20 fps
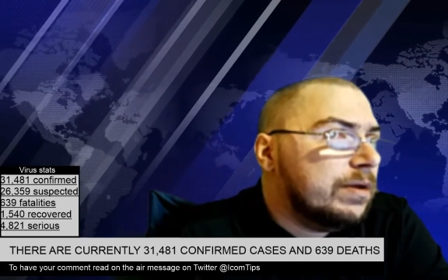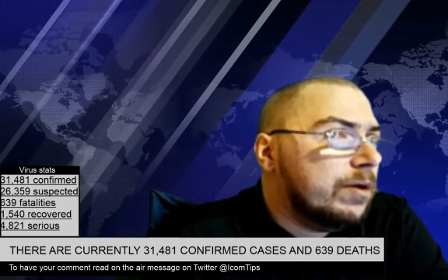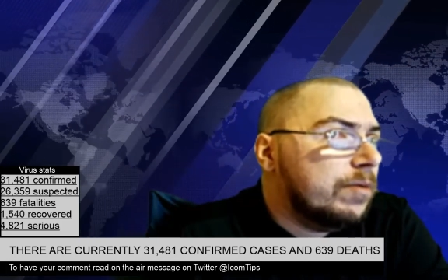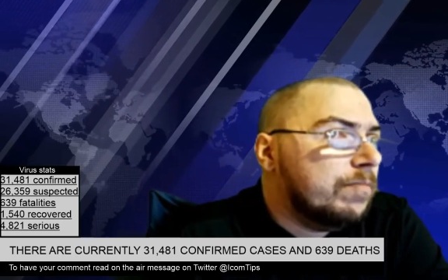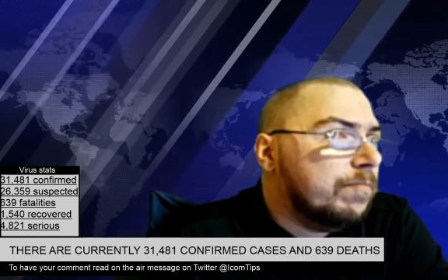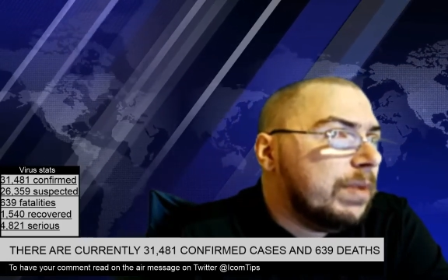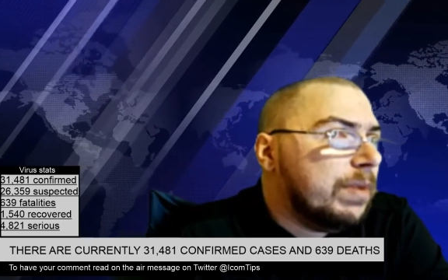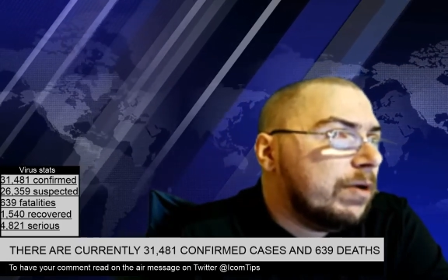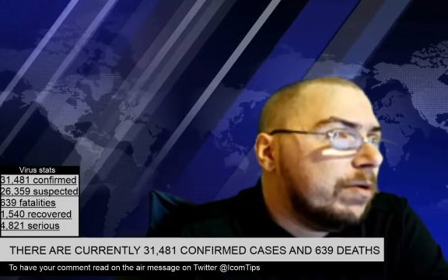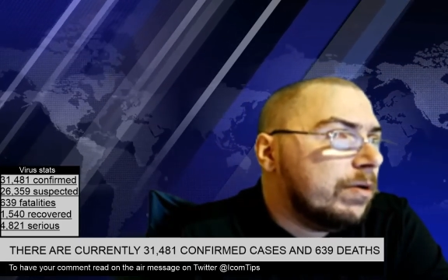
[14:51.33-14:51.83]

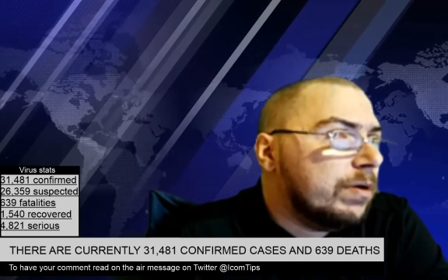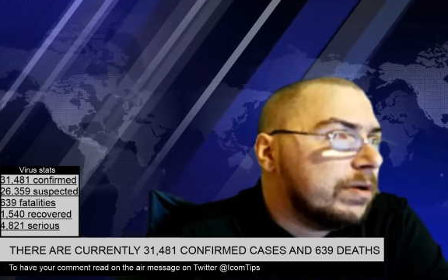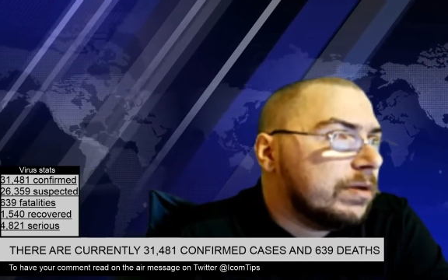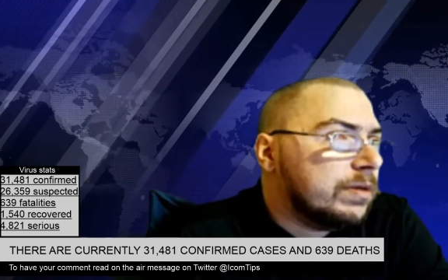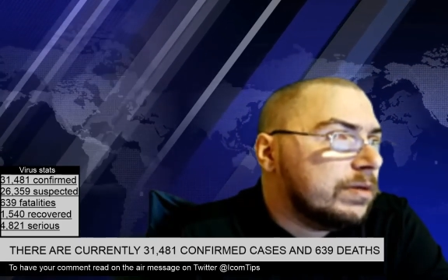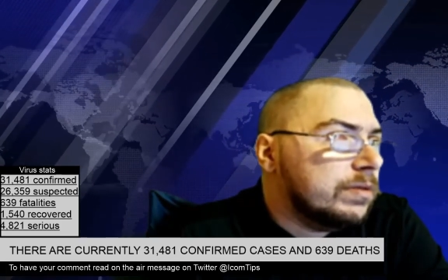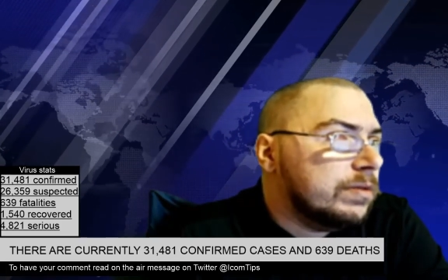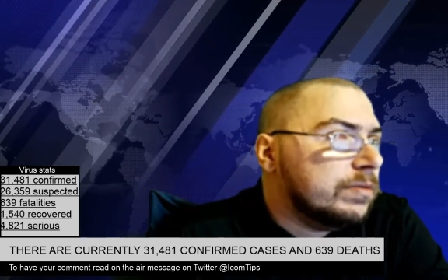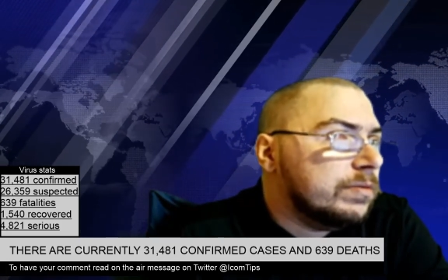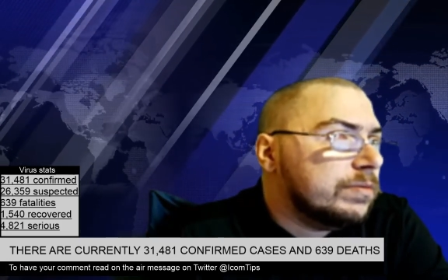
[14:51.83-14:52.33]

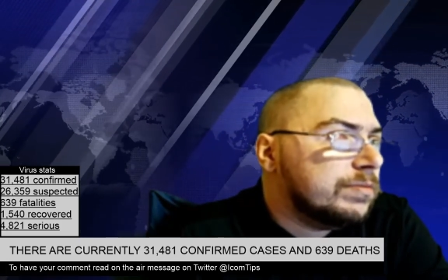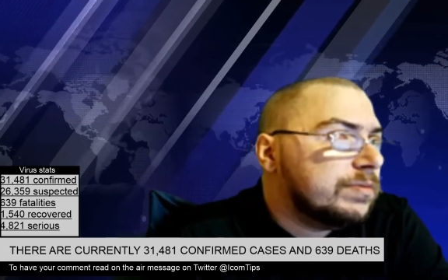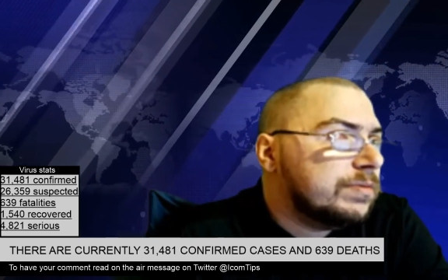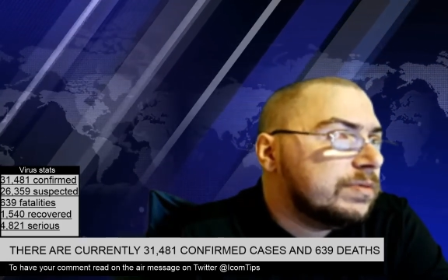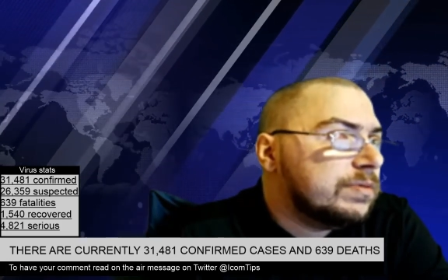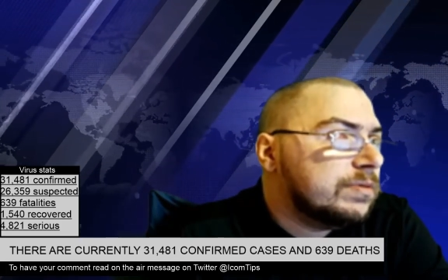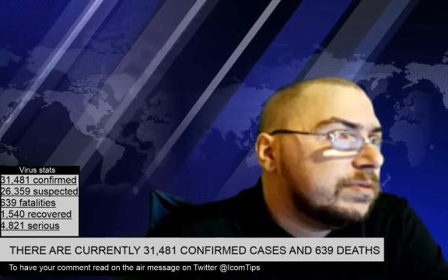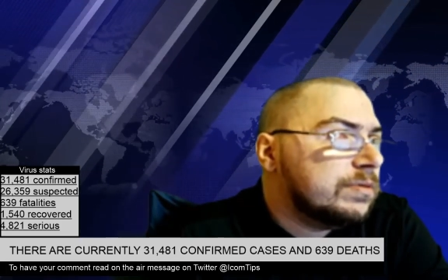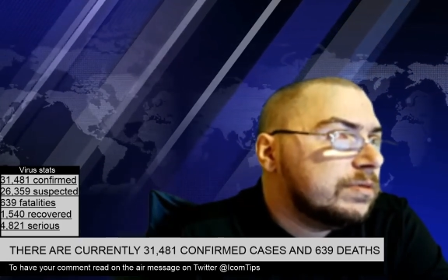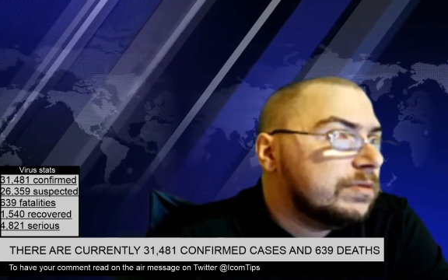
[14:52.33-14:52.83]
Americans
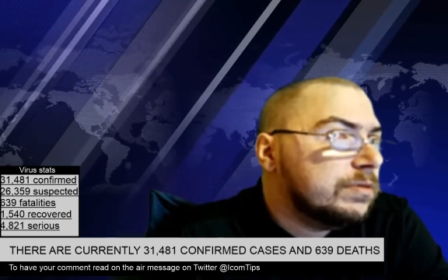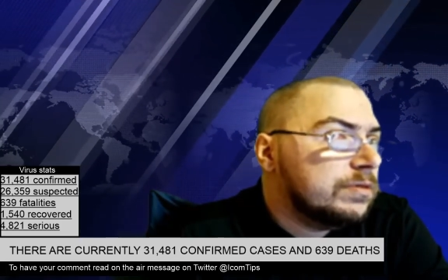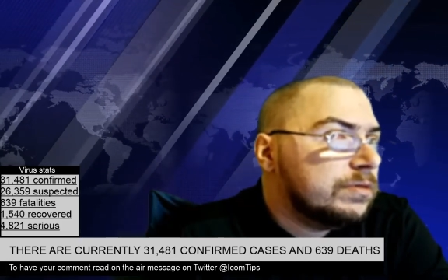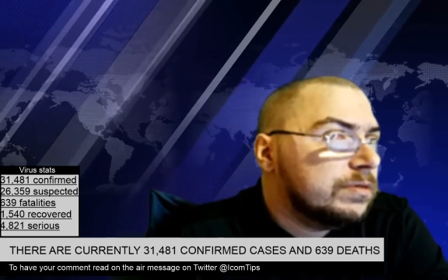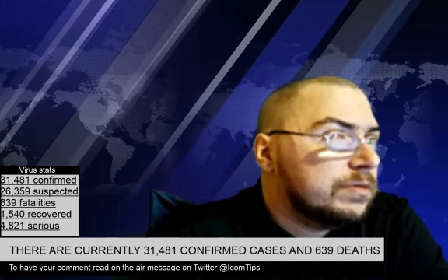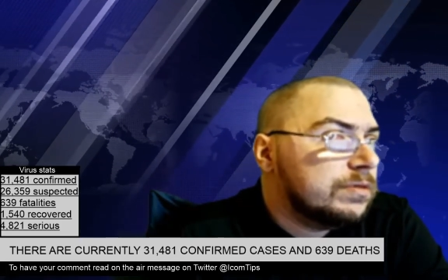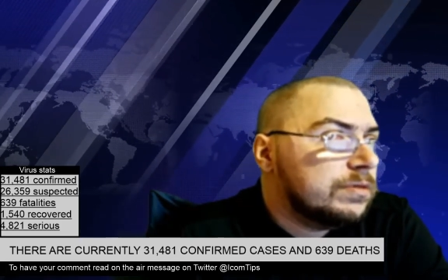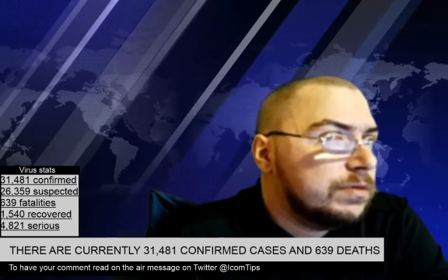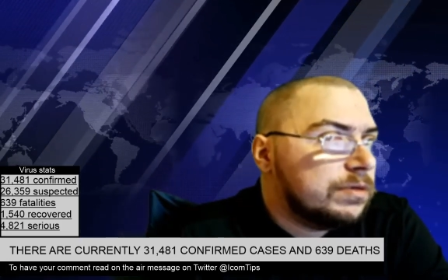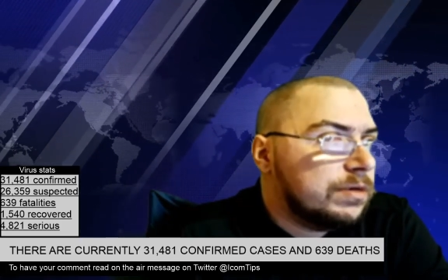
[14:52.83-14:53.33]

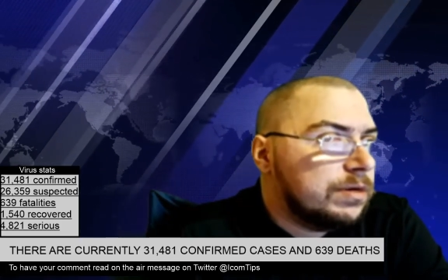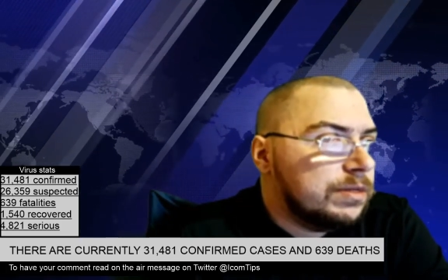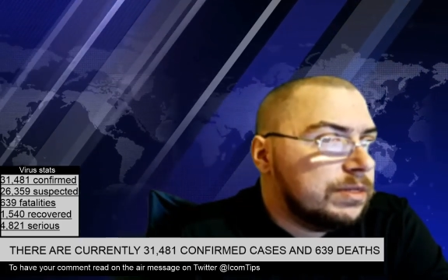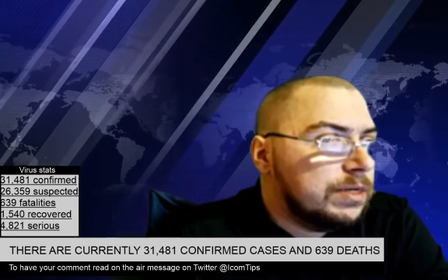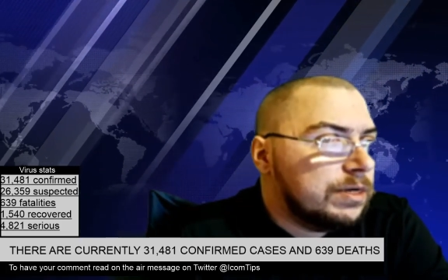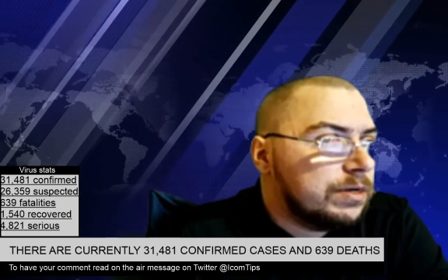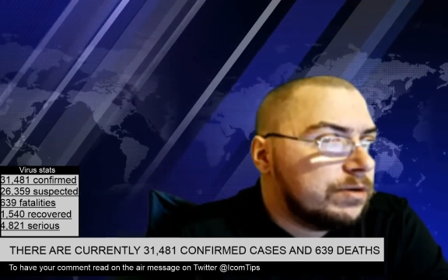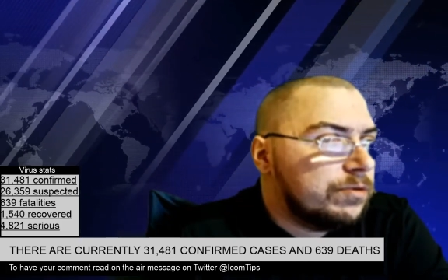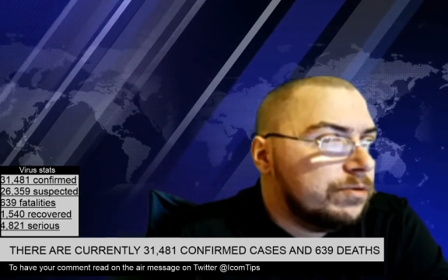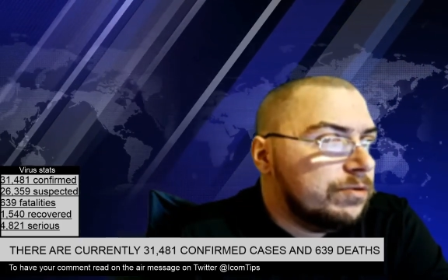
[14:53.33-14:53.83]
on
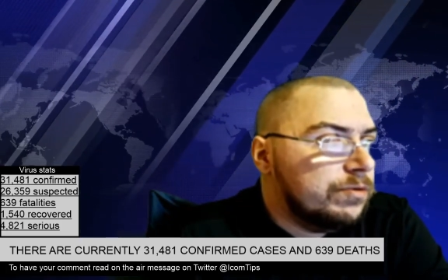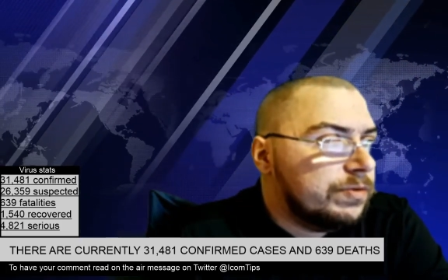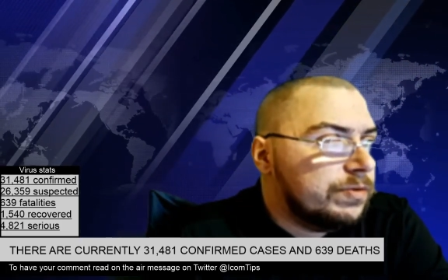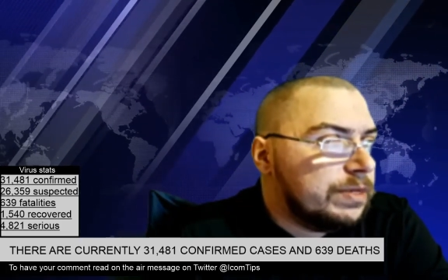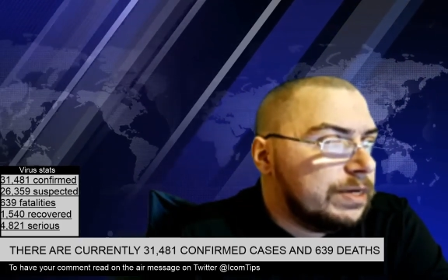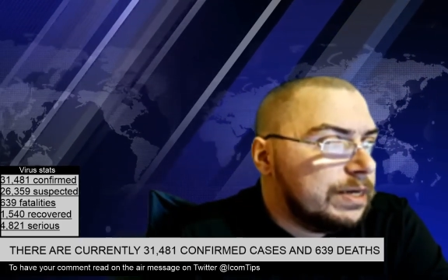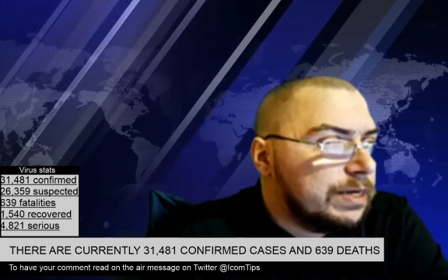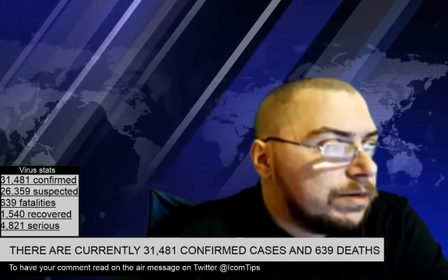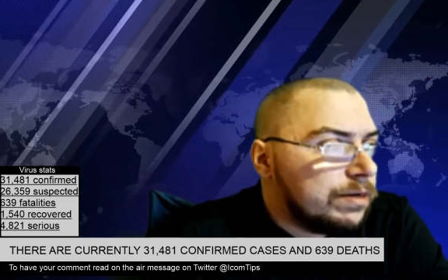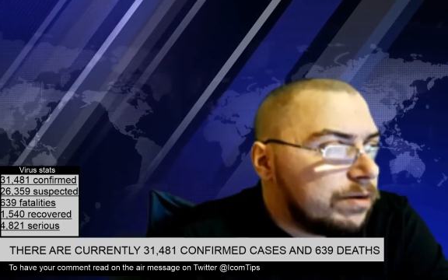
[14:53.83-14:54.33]
that cruise
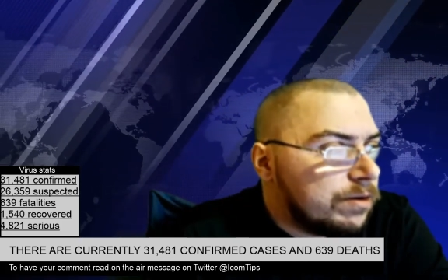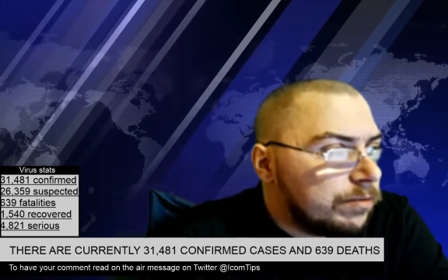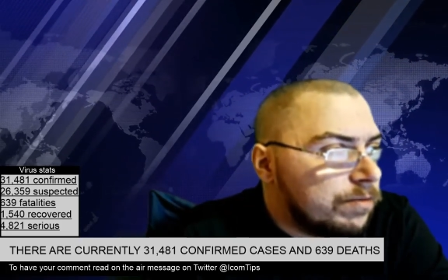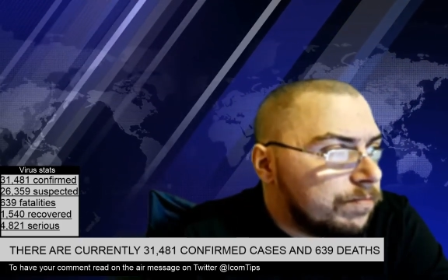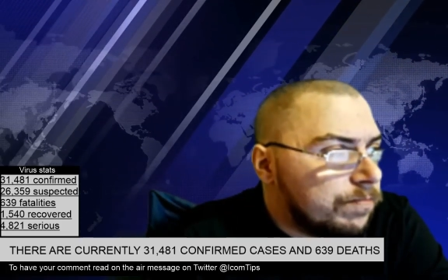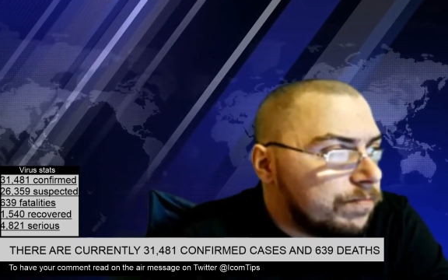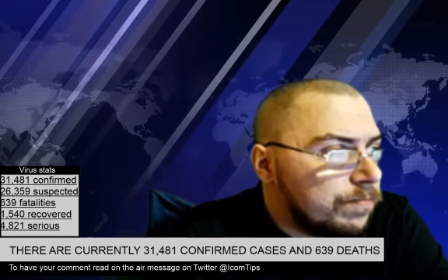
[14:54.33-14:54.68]
liner.